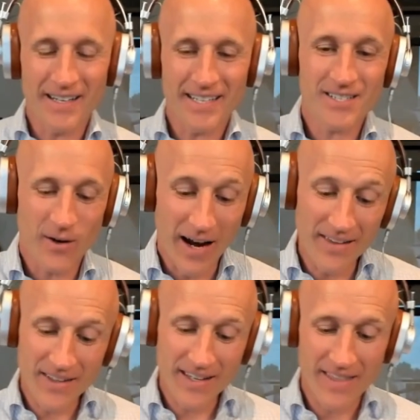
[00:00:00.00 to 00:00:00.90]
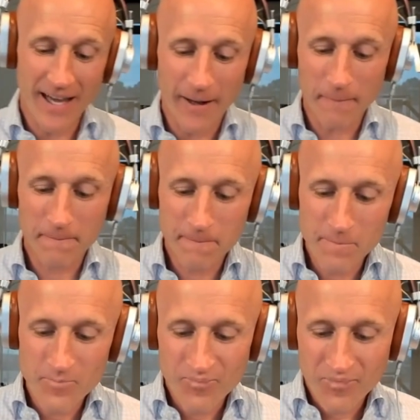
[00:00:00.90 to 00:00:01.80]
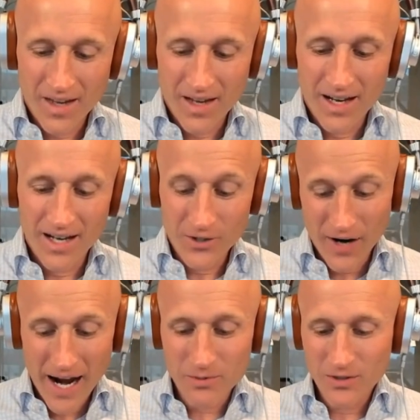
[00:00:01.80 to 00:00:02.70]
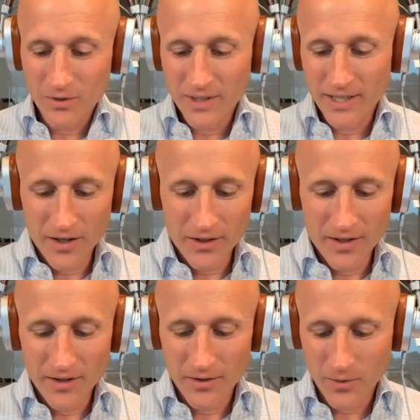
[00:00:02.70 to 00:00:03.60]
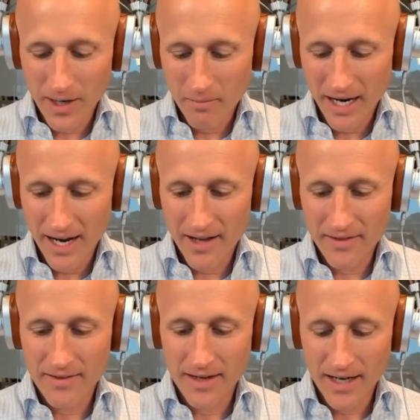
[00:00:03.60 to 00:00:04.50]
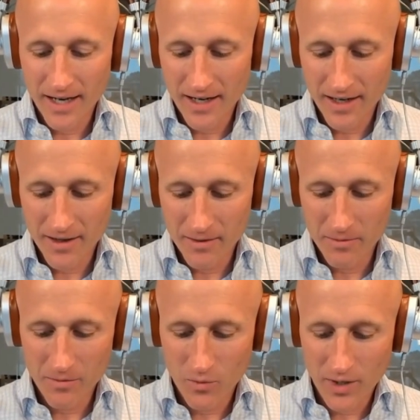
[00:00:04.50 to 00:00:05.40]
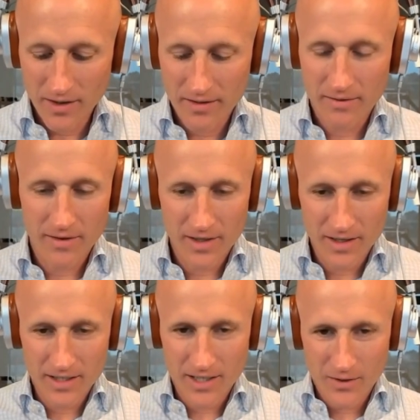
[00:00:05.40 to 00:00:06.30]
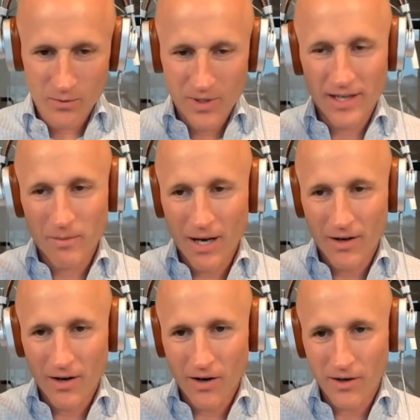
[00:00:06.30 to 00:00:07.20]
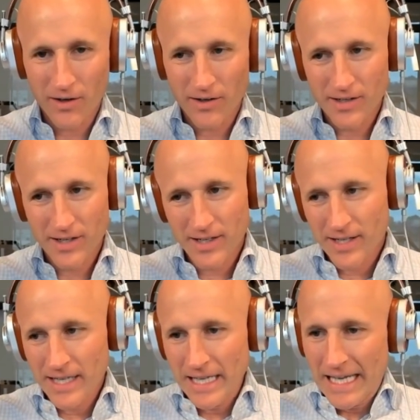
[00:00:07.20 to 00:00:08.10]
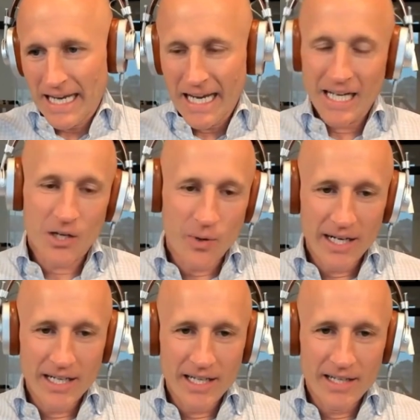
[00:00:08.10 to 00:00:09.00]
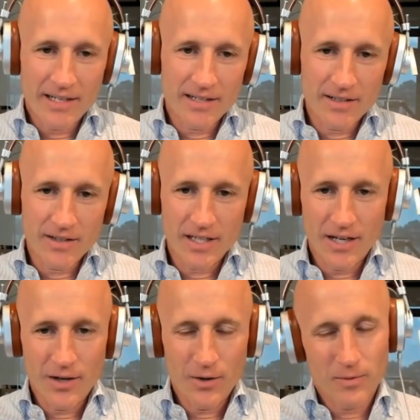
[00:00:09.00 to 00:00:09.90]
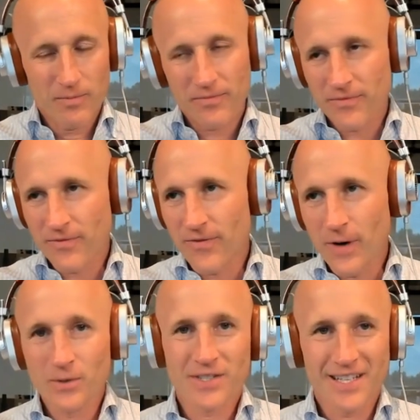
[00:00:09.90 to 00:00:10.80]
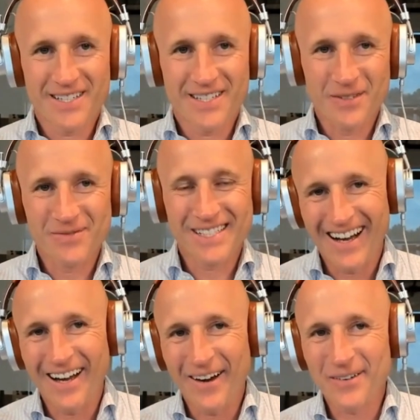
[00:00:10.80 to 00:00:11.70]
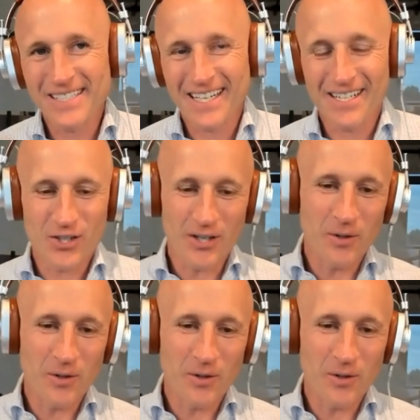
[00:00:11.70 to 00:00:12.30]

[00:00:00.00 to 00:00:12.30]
And so I think that you're absolutely on the right path with, we think about our antiquated, phone systems. I always get a chuckle